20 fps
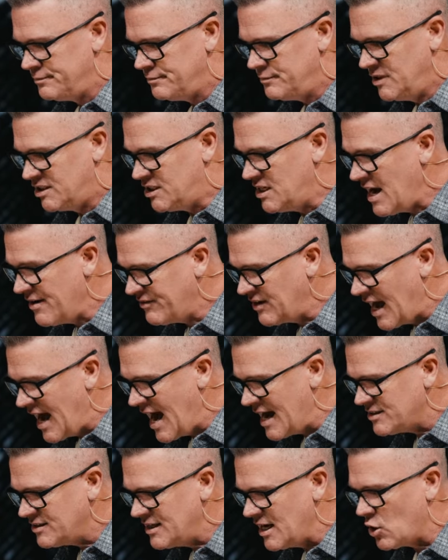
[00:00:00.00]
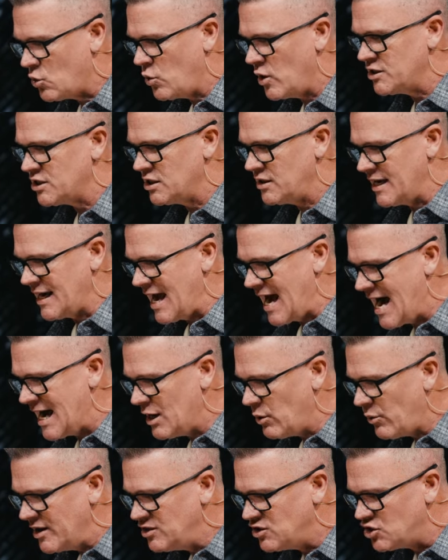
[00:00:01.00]
You see, you have to ask that question like, how
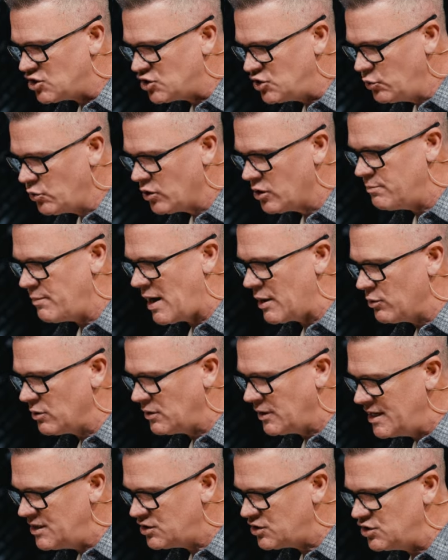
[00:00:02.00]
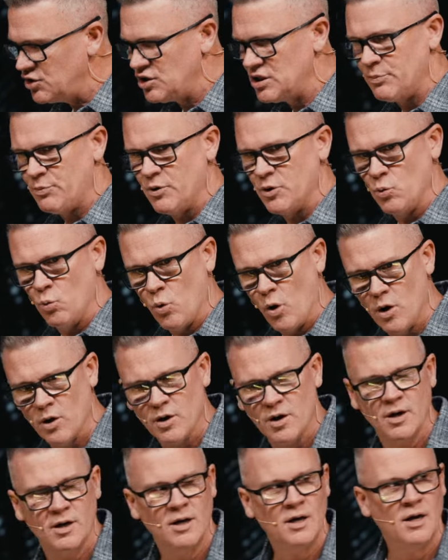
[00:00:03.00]
steward my relationship with work